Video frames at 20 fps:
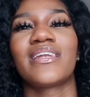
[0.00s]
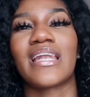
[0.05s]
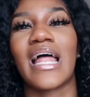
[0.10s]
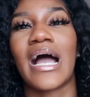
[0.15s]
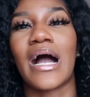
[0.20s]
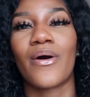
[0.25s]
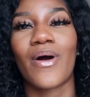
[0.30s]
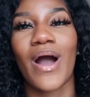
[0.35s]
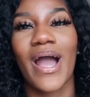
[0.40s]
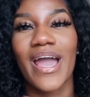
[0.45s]

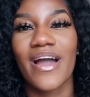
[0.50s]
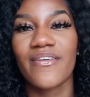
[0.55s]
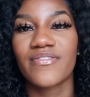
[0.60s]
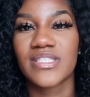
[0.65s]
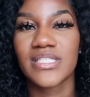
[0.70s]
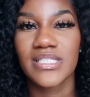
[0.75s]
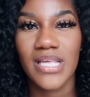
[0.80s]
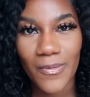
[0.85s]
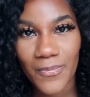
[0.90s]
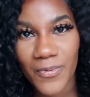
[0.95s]
Now, I have a
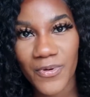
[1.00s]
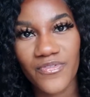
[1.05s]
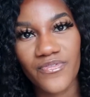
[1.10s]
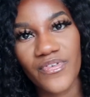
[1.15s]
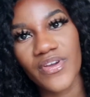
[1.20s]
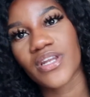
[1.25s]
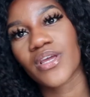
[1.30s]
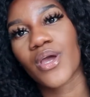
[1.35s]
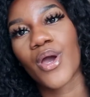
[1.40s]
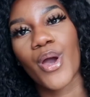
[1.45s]
separate
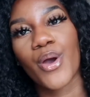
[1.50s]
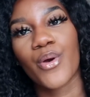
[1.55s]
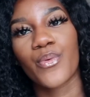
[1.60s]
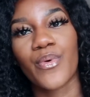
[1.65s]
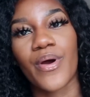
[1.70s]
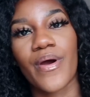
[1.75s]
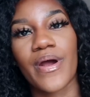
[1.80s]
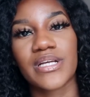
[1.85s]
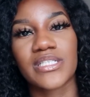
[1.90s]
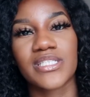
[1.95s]
video
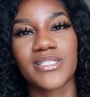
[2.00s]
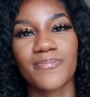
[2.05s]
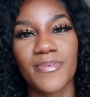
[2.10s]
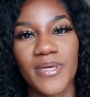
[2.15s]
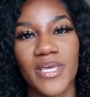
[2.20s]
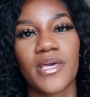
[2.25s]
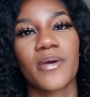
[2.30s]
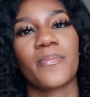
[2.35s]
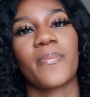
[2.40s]
where I speak